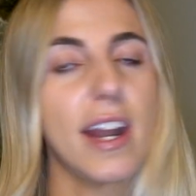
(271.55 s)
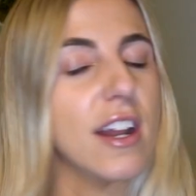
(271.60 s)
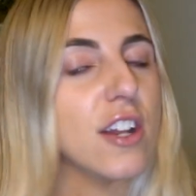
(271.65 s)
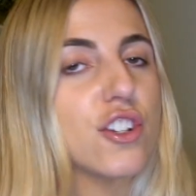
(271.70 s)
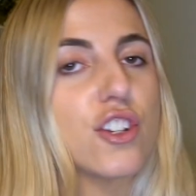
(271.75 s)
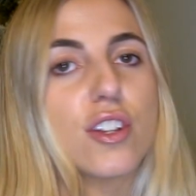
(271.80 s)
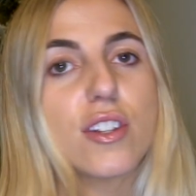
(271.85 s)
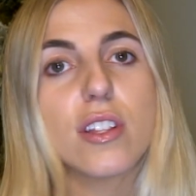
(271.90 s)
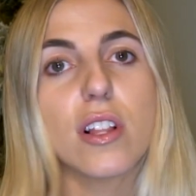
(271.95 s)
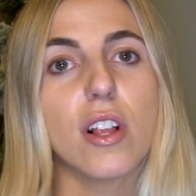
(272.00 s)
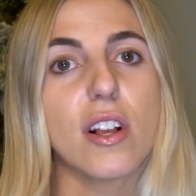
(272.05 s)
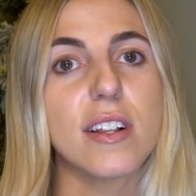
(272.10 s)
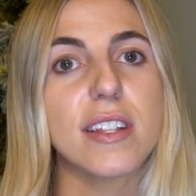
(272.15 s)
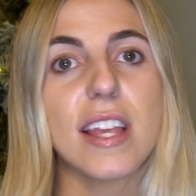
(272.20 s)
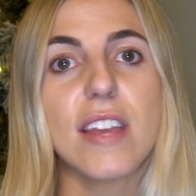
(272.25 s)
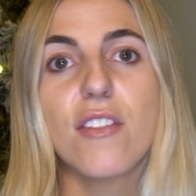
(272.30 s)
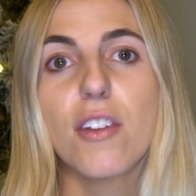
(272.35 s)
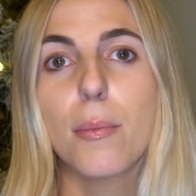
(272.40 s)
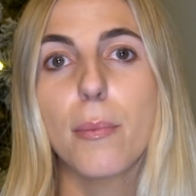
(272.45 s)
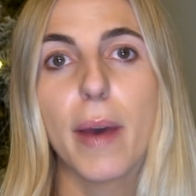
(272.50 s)
It just looks
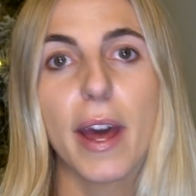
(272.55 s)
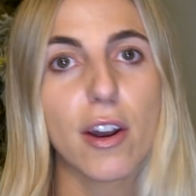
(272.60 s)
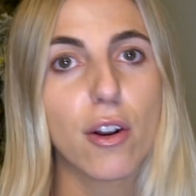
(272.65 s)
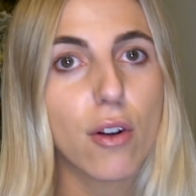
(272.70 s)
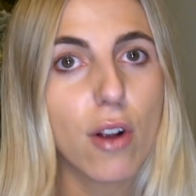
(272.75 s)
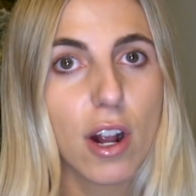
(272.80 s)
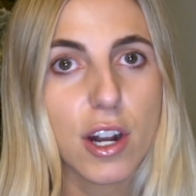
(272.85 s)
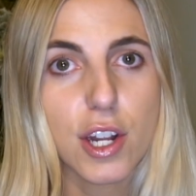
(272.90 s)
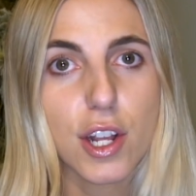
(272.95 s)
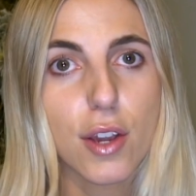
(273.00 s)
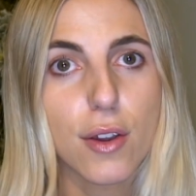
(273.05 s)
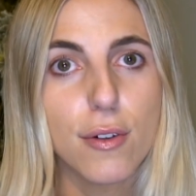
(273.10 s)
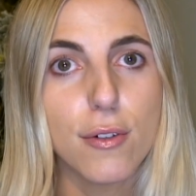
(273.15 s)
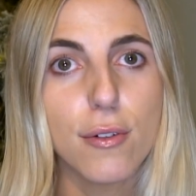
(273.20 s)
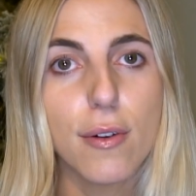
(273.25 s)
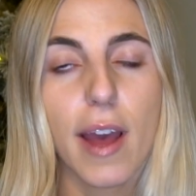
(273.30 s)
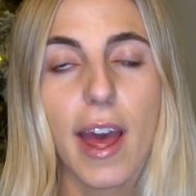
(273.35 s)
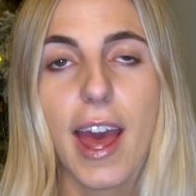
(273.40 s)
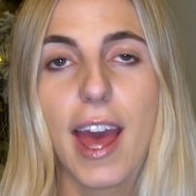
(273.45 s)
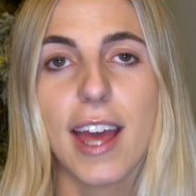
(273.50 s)
even better on
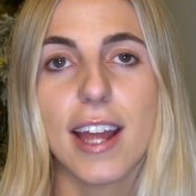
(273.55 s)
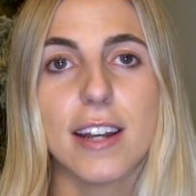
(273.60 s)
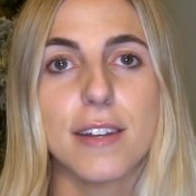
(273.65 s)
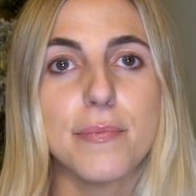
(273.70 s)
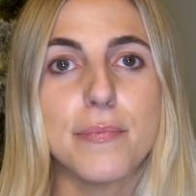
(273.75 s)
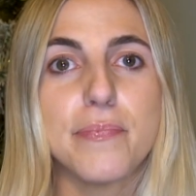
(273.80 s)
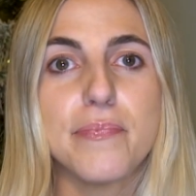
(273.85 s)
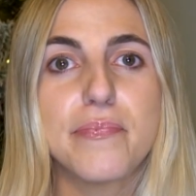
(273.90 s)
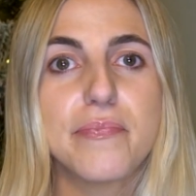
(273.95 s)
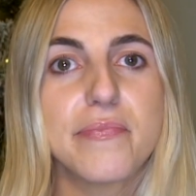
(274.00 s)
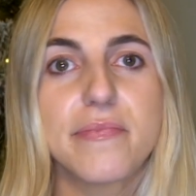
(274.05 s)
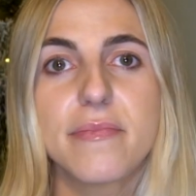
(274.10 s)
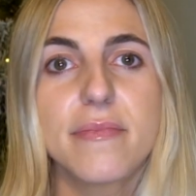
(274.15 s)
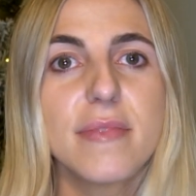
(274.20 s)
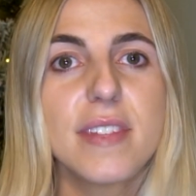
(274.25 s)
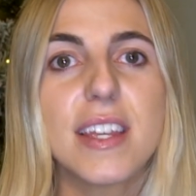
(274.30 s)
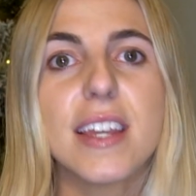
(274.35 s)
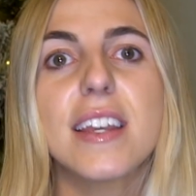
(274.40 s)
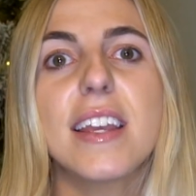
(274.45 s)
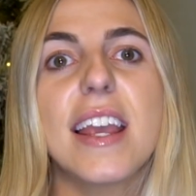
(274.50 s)
you, and
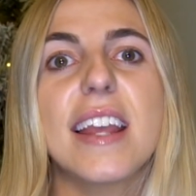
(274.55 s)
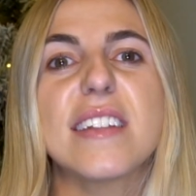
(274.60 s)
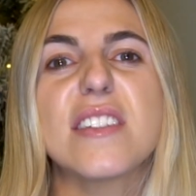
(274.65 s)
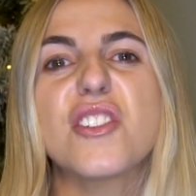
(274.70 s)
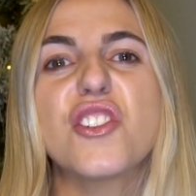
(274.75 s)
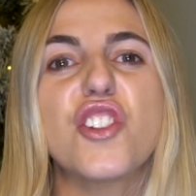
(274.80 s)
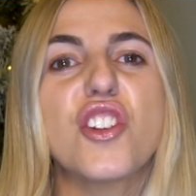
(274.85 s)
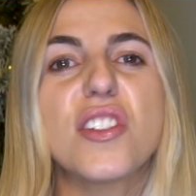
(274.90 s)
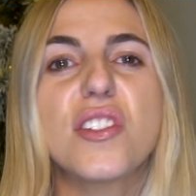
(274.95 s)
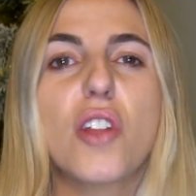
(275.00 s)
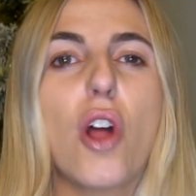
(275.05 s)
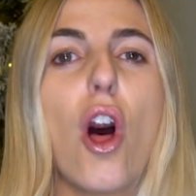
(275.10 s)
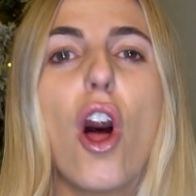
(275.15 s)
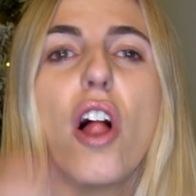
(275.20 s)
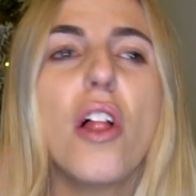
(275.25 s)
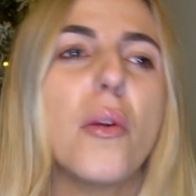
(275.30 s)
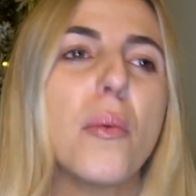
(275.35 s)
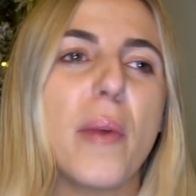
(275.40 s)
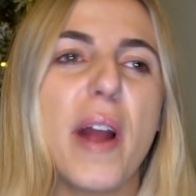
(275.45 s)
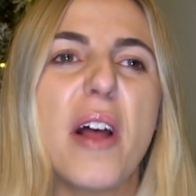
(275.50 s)
it's just
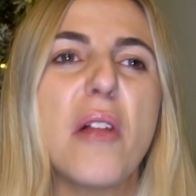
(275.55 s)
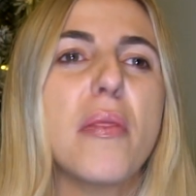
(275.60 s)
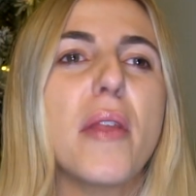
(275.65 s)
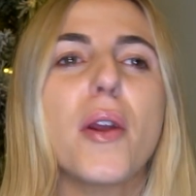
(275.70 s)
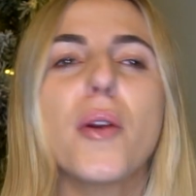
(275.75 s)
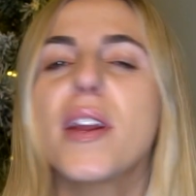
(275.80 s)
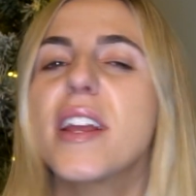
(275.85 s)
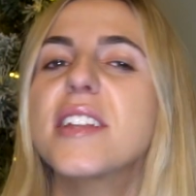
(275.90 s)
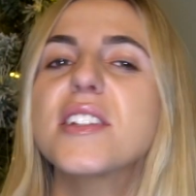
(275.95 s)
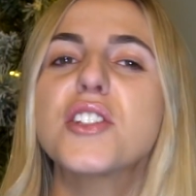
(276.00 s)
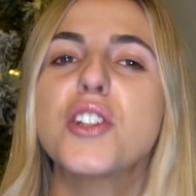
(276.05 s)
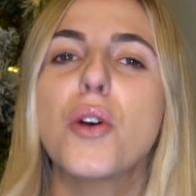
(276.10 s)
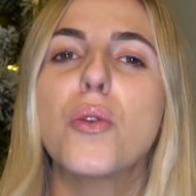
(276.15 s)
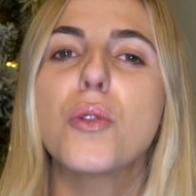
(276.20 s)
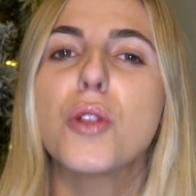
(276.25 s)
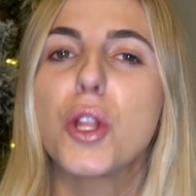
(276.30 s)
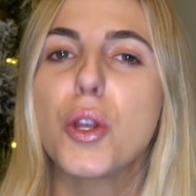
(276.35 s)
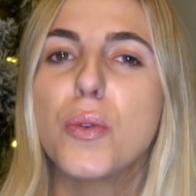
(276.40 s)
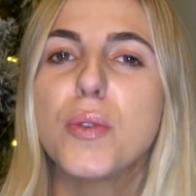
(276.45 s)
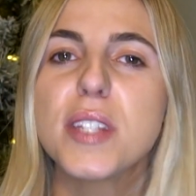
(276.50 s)
all around. There is no
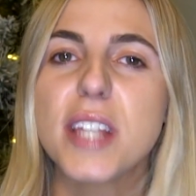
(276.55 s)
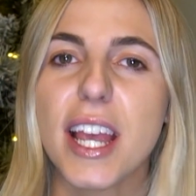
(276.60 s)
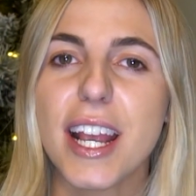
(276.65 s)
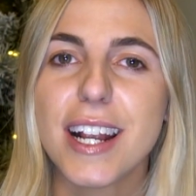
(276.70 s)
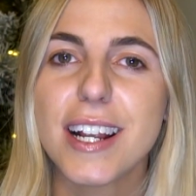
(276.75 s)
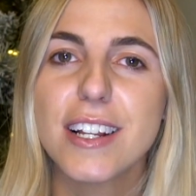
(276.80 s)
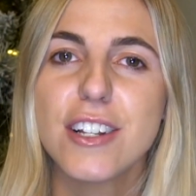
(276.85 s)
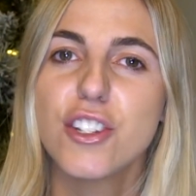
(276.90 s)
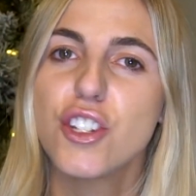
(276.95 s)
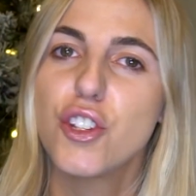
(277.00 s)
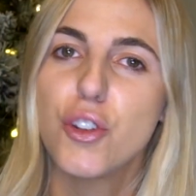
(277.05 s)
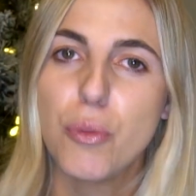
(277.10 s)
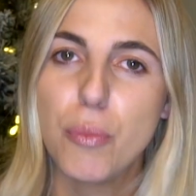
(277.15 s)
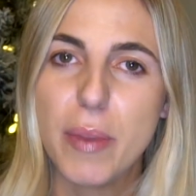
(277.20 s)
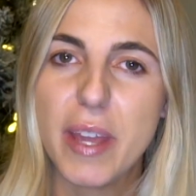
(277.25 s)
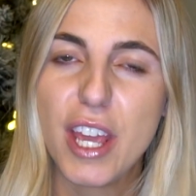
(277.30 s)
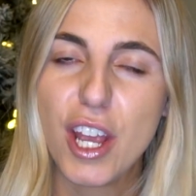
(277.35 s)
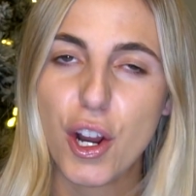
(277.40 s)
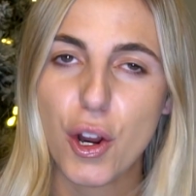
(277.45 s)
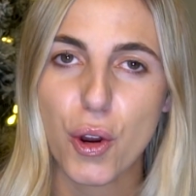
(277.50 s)
losing to
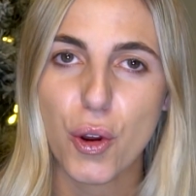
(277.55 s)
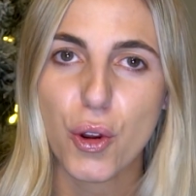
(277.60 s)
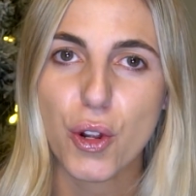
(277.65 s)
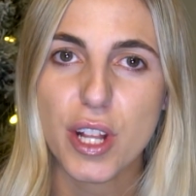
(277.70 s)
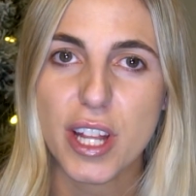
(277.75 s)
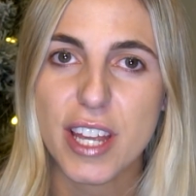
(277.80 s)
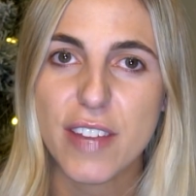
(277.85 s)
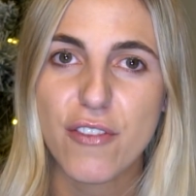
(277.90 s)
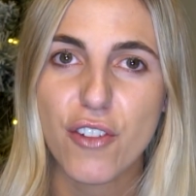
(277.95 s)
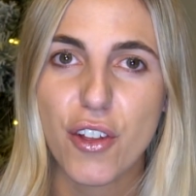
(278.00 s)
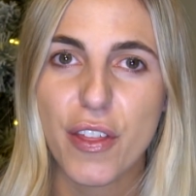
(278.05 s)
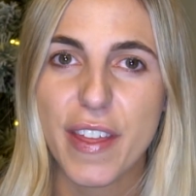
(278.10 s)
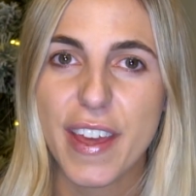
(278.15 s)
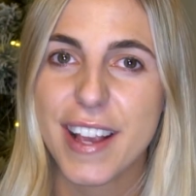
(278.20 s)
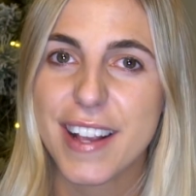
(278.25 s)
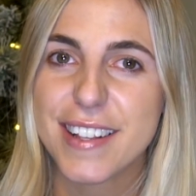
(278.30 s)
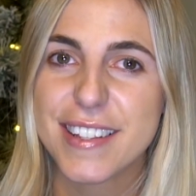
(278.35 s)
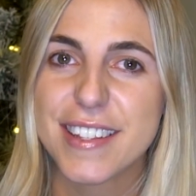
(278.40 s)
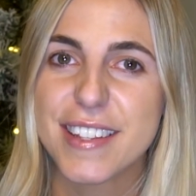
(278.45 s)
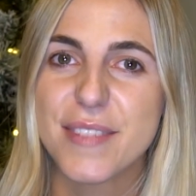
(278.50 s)
being early for
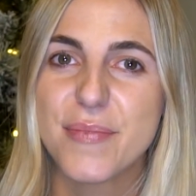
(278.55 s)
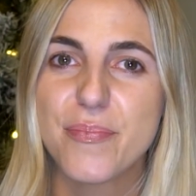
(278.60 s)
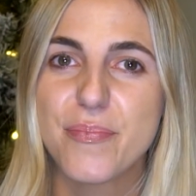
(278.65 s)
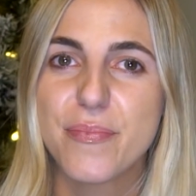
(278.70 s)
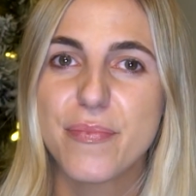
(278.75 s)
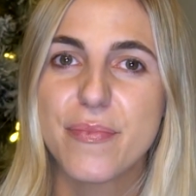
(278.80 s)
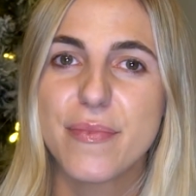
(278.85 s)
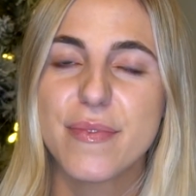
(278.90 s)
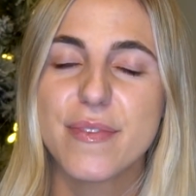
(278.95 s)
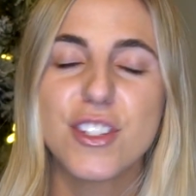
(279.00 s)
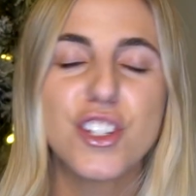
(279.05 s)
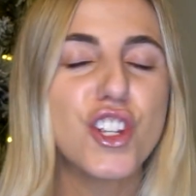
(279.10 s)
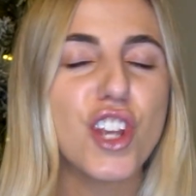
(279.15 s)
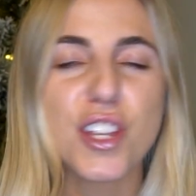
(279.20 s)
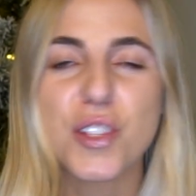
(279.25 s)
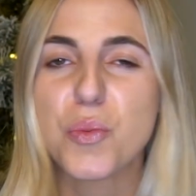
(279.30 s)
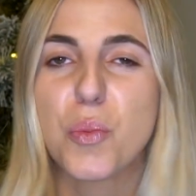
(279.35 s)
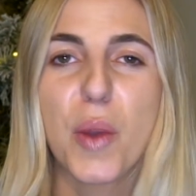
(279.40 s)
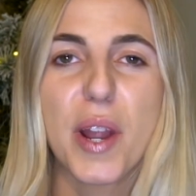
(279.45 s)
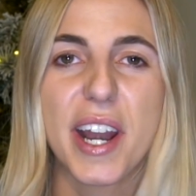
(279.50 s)
things,
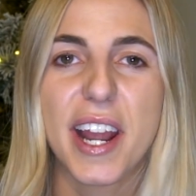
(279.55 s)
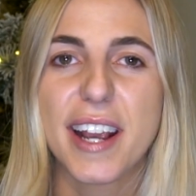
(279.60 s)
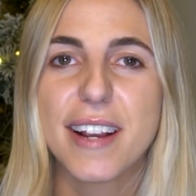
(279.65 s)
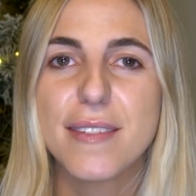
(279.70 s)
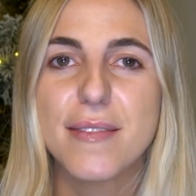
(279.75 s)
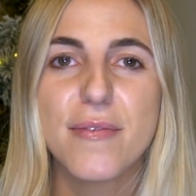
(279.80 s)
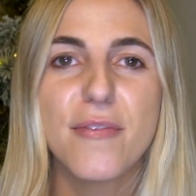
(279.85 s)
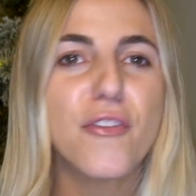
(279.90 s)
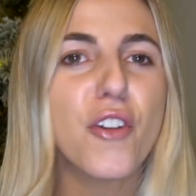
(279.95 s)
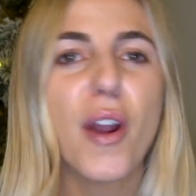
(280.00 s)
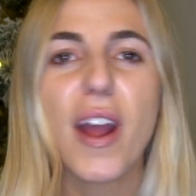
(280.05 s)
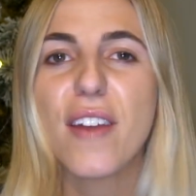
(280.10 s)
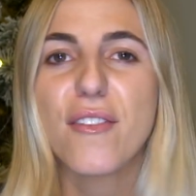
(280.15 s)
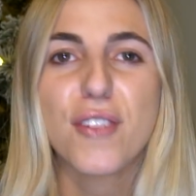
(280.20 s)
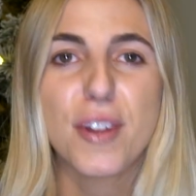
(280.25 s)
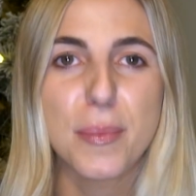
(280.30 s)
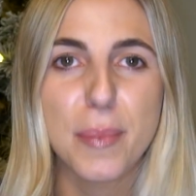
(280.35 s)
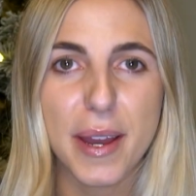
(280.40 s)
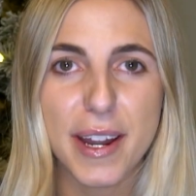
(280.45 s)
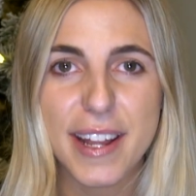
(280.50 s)
just winning for
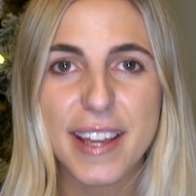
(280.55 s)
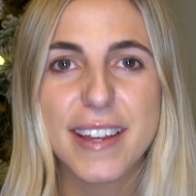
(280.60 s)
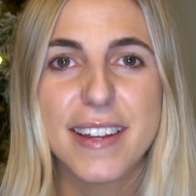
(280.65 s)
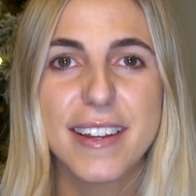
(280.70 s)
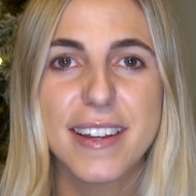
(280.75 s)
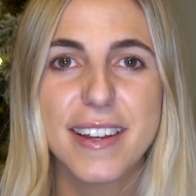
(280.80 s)
everybody.